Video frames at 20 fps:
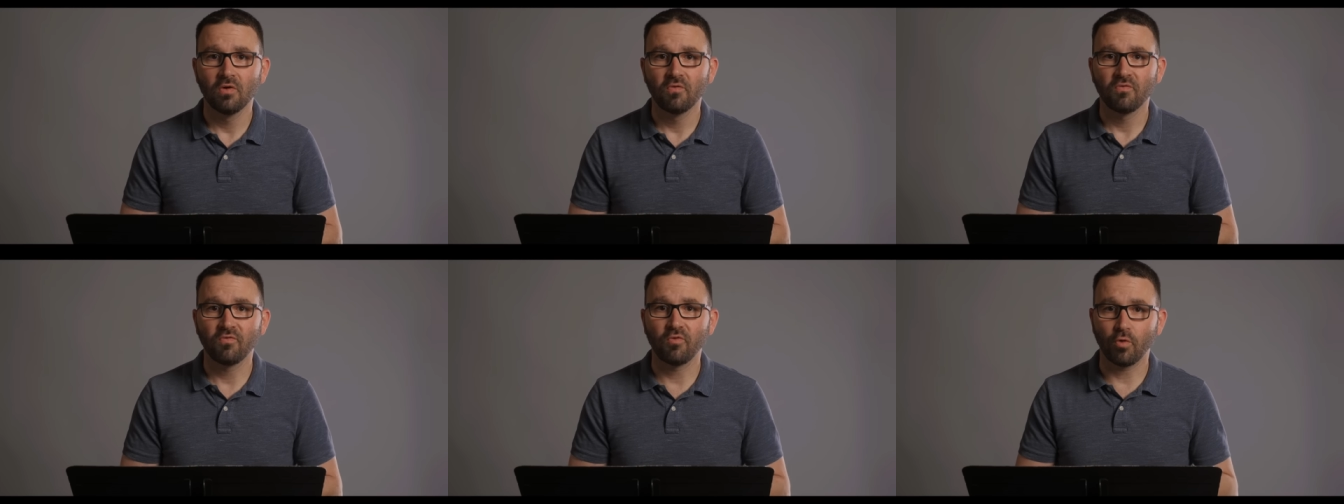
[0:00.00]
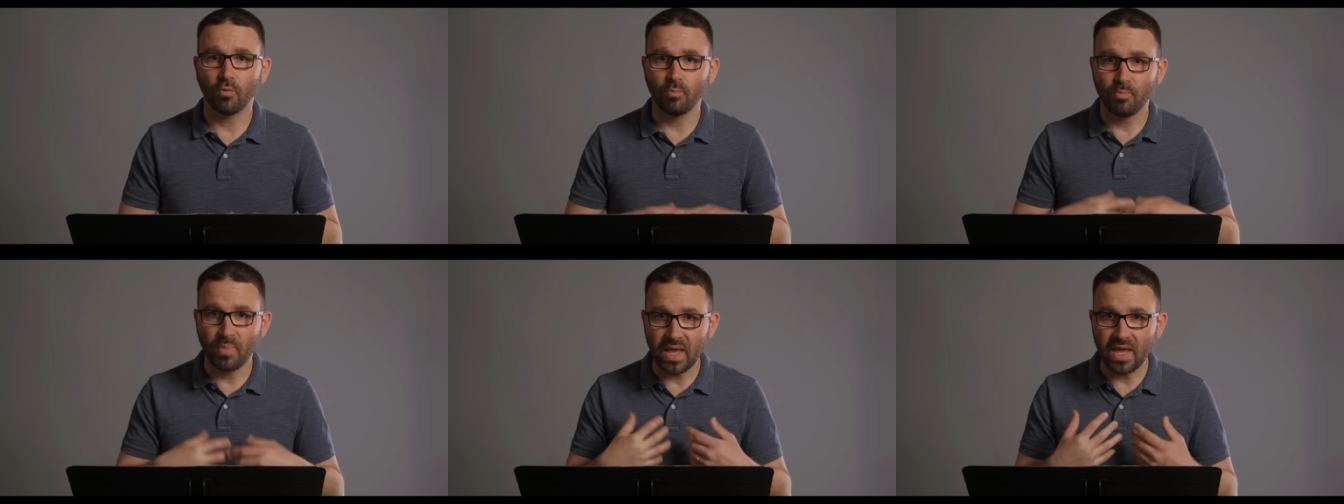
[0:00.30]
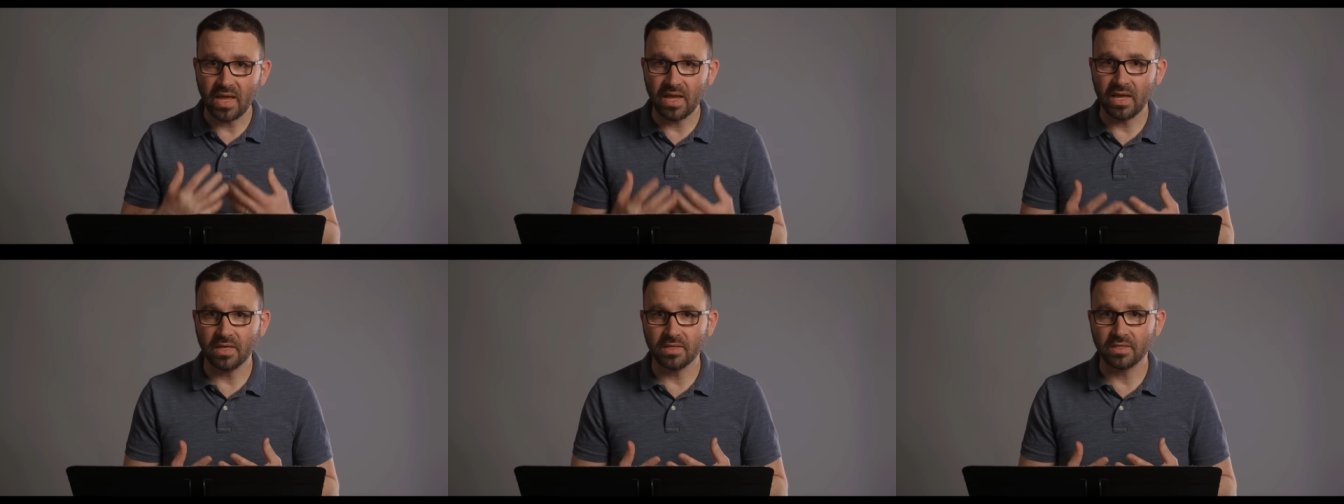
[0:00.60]

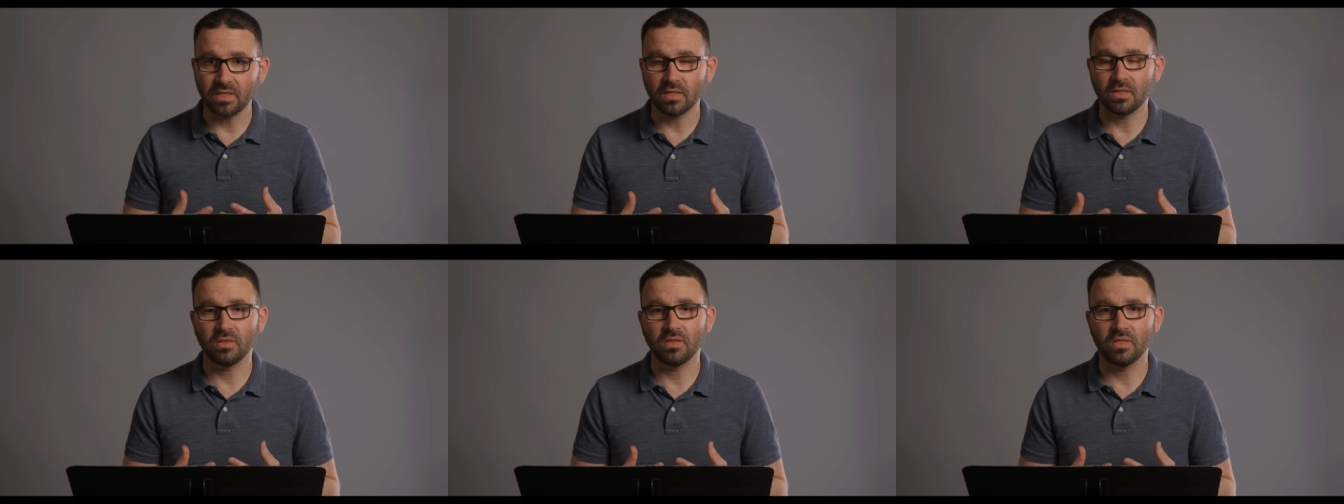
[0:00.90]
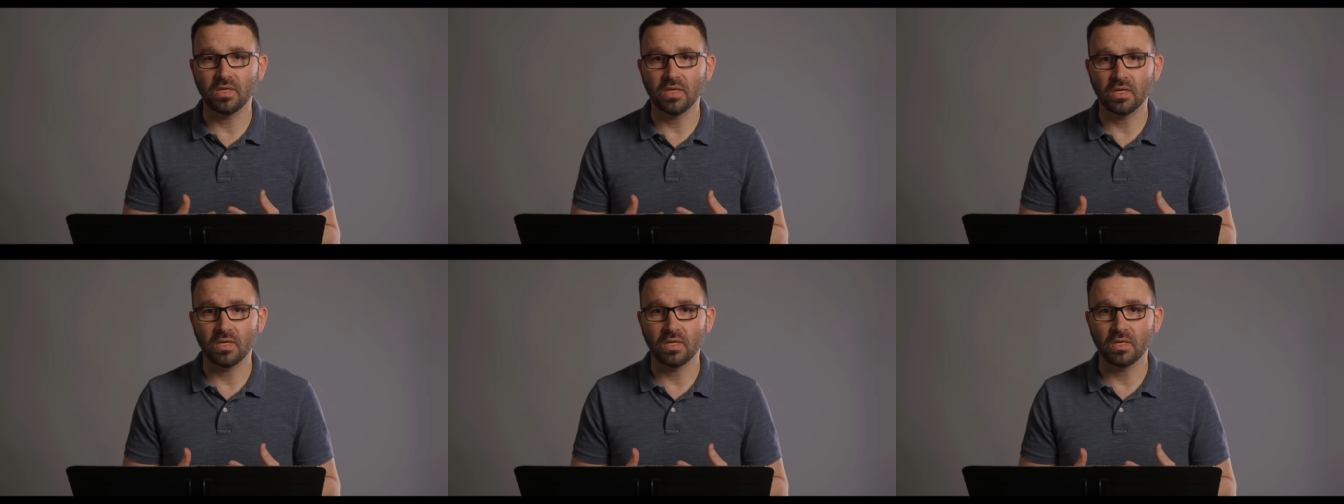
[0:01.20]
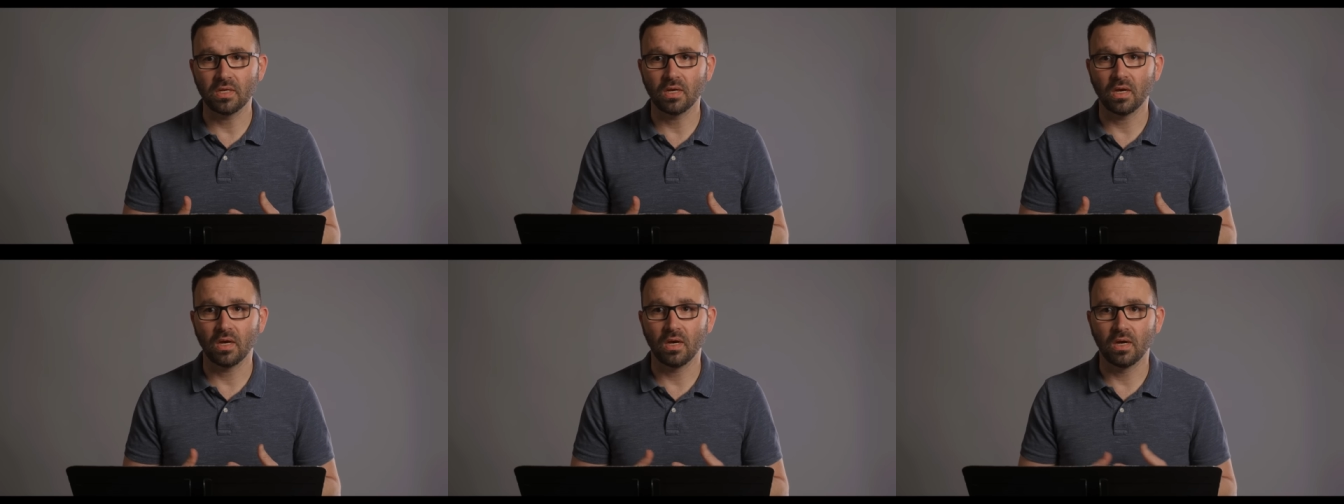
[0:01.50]
forbade
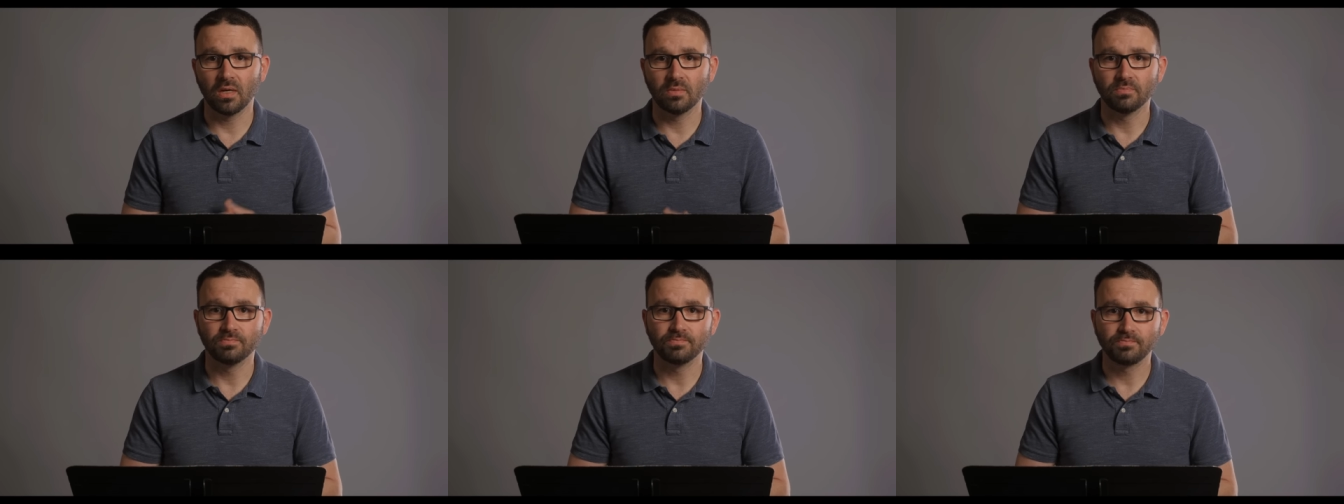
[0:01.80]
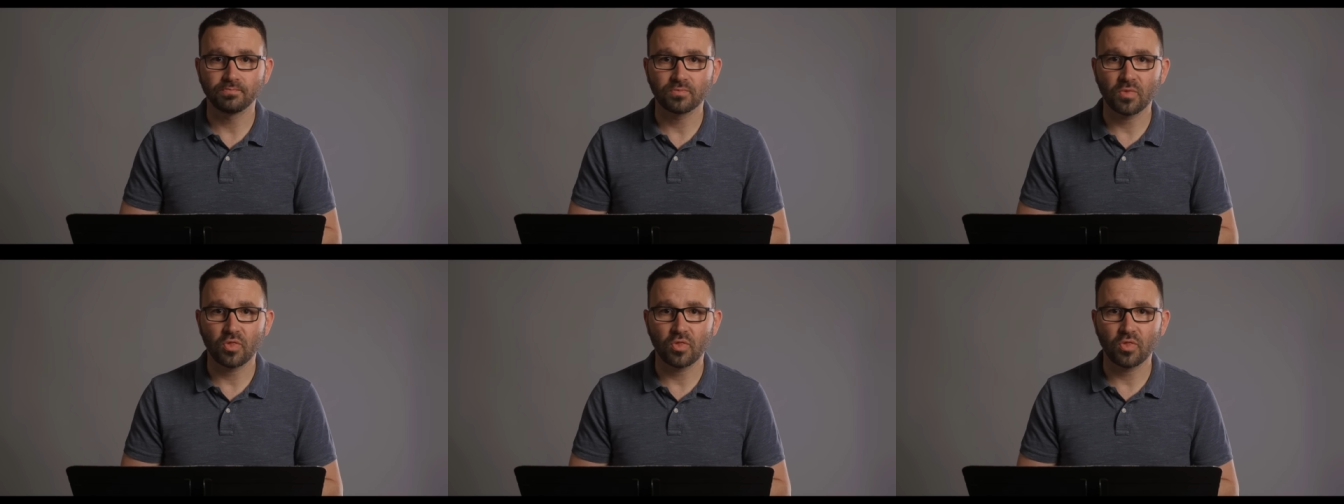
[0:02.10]
the, um,